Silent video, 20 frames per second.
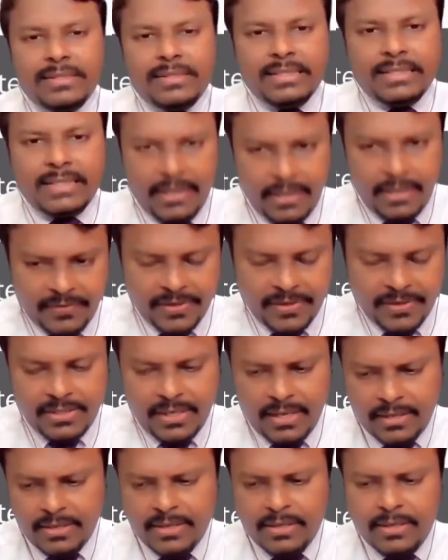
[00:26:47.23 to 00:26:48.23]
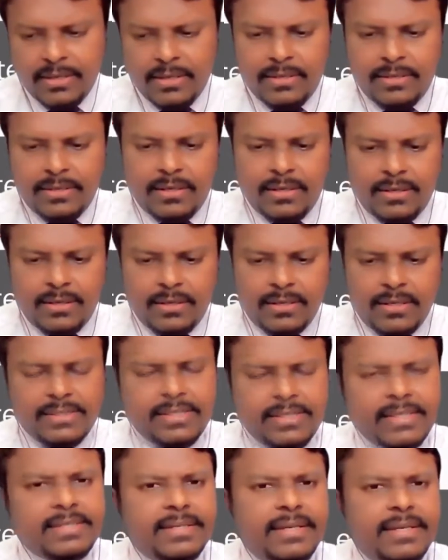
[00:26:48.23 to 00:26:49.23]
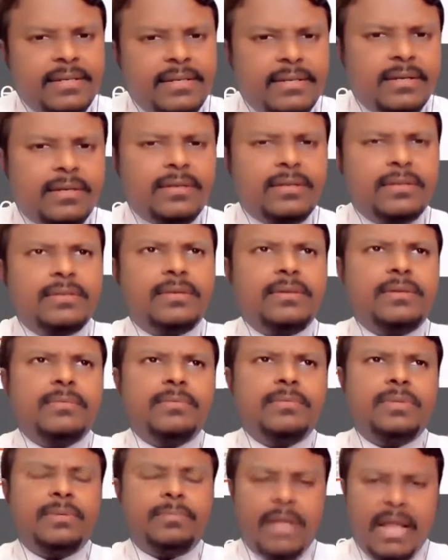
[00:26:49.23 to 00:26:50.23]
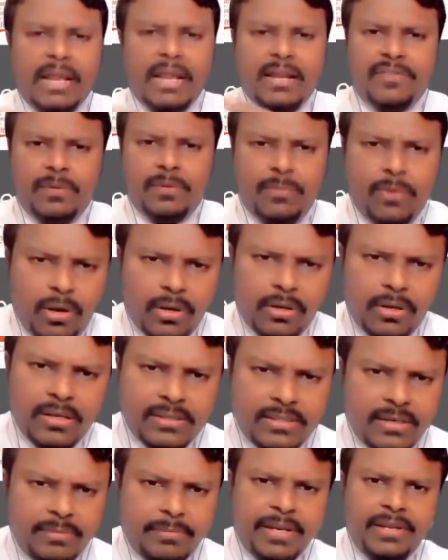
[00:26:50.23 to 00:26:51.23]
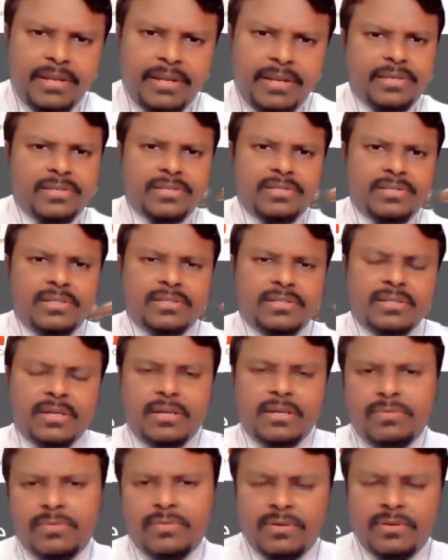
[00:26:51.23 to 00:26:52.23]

side effects? Yeah, as I said, the alpha blockers and medications is a